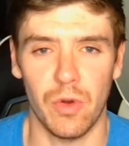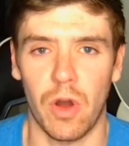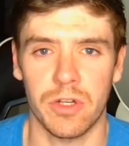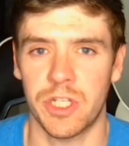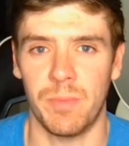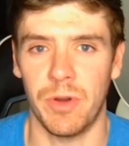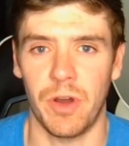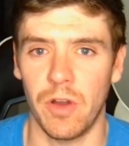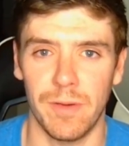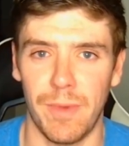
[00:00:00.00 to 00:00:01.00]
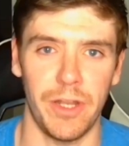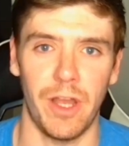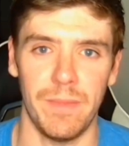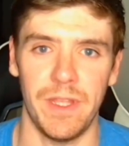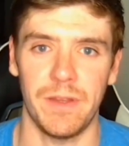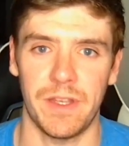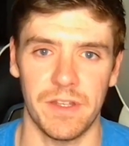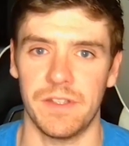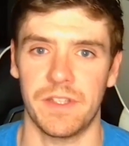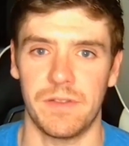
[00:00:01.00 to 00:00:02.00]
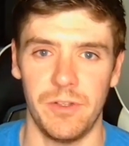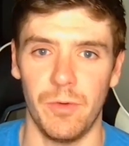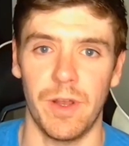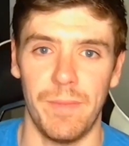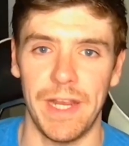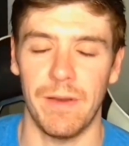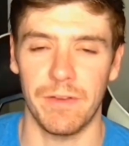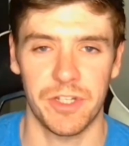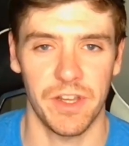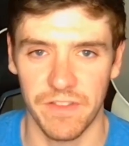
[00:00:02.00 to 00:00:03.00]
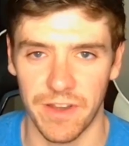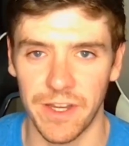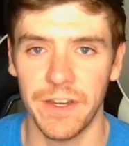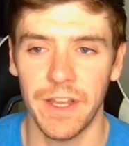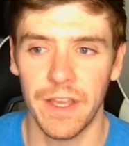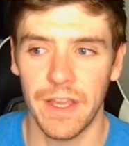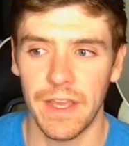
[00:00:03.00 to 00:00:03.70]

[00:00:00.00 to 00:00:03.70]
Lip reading: you all should have put all your money on me because you would have made a shit ton.